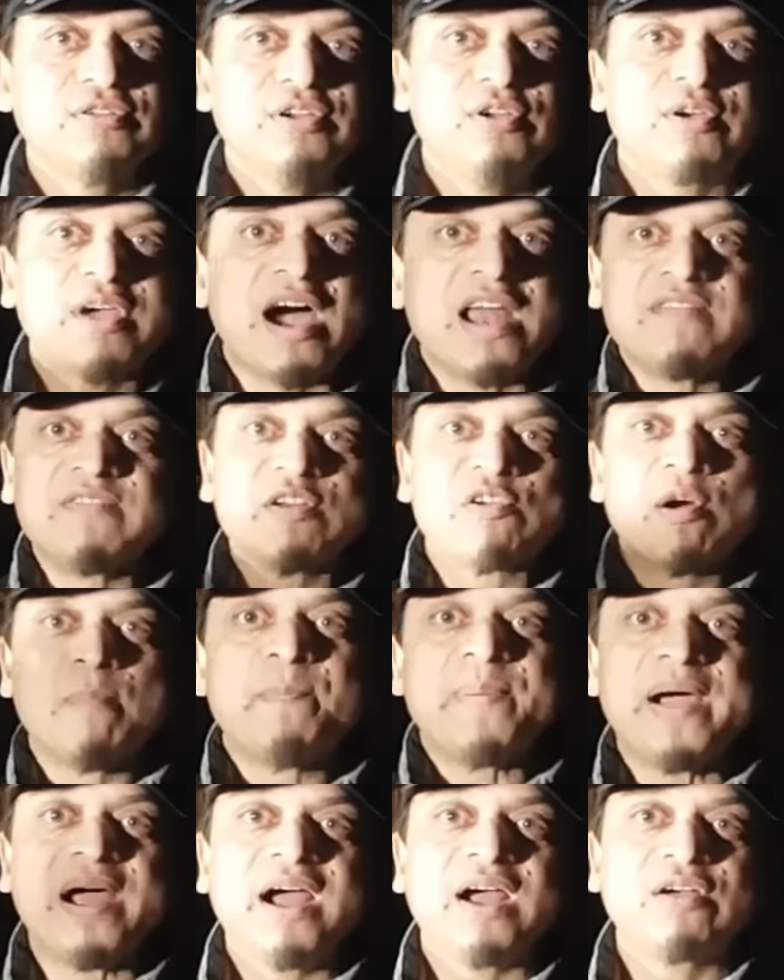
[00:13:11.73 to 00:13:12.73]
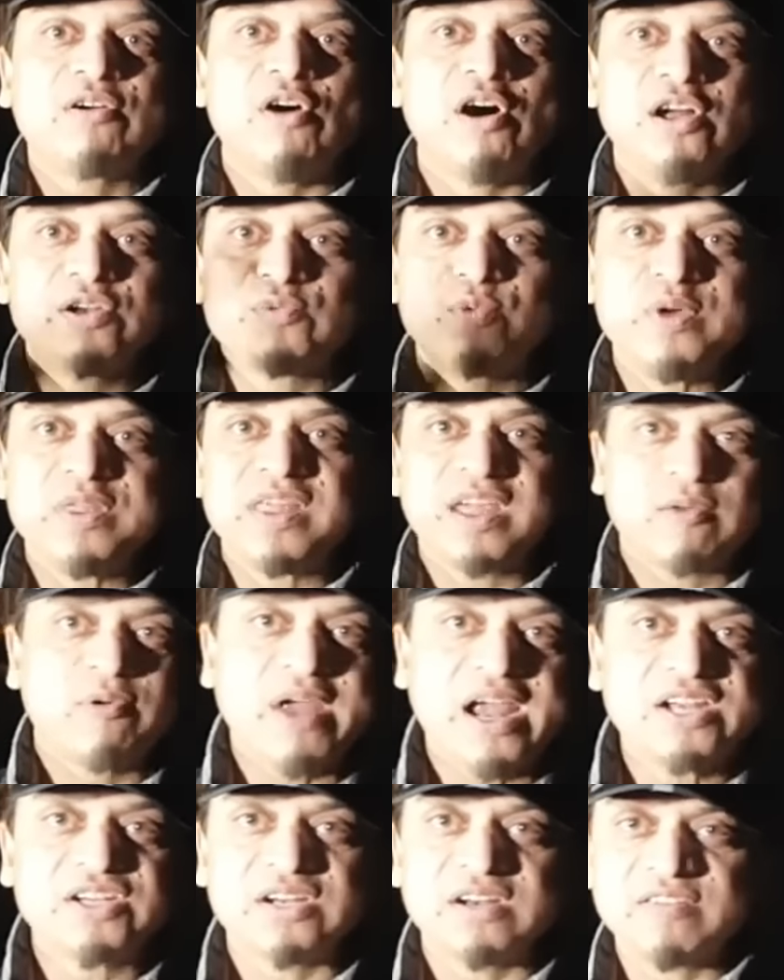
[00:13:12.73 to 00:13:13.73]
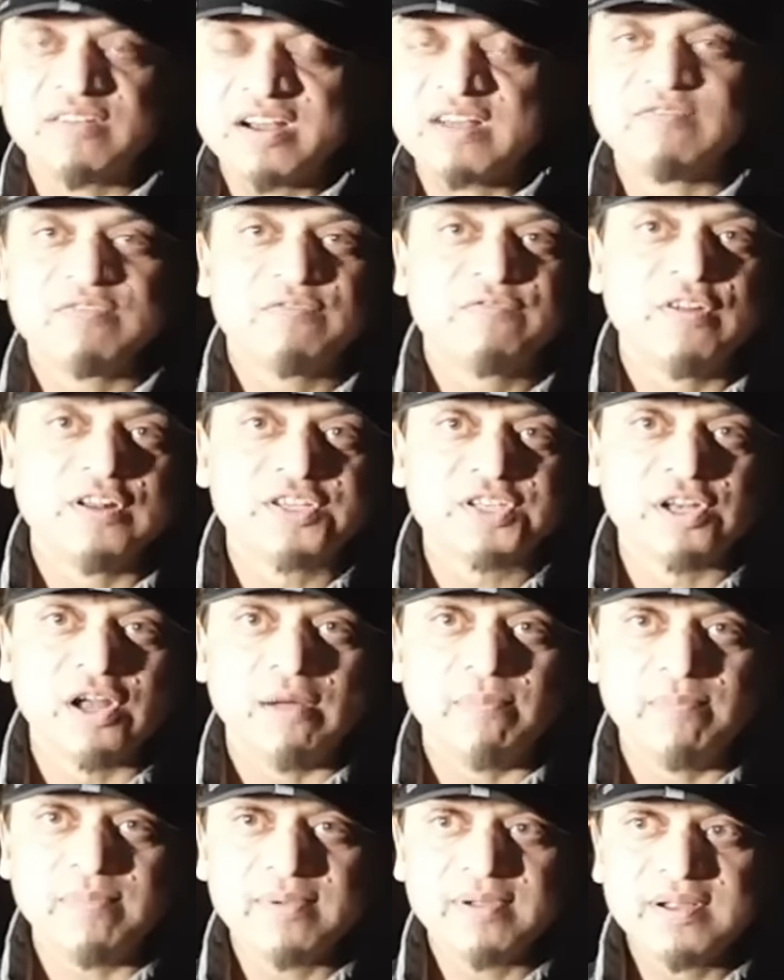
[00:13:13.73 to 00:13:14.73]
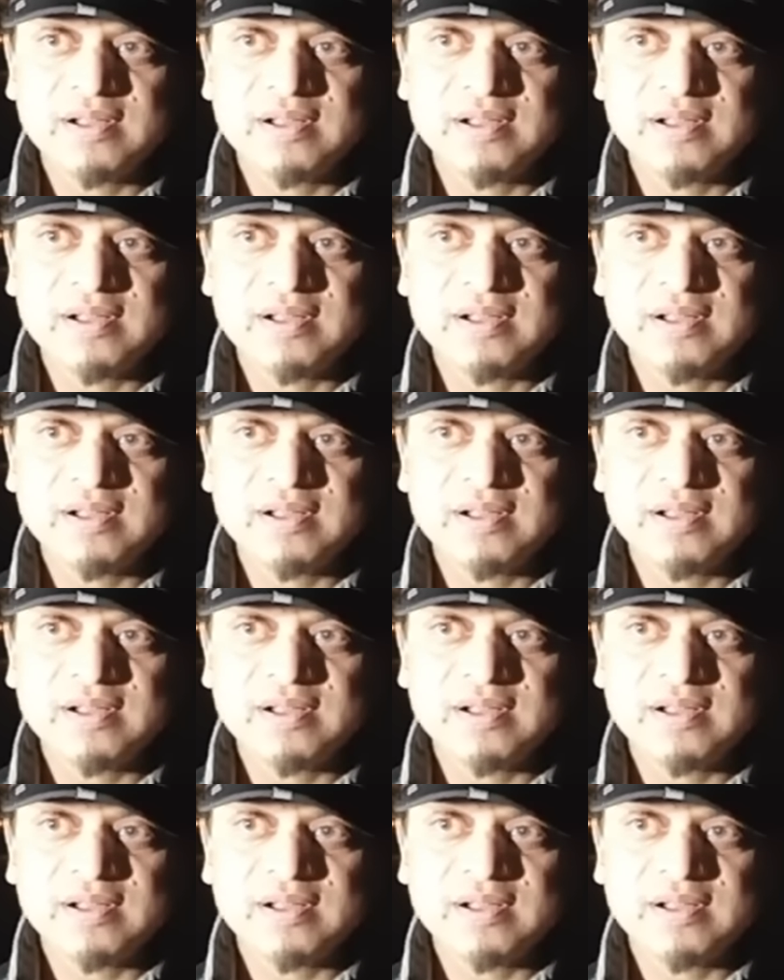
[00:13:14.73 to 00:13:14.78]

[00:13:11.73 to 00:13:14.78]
You can't even compare God with the creation, full stop.